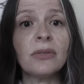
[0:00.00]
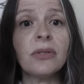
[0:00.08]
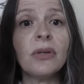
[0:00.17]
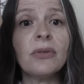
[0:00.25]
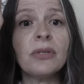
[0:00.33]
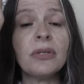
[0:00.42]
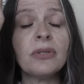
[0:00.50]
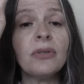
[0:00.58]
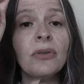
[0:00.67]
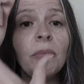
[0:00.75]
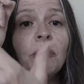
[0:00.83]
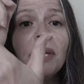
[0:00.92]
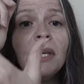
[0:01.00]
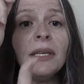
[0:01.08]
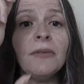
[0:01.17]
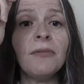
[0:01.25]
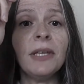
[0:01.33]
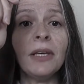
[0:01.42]
closer to the
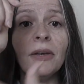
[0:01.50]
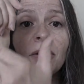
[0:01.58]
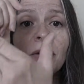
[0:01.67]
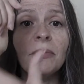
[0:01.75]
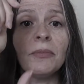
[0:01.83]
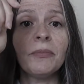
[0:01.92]
pinky finger.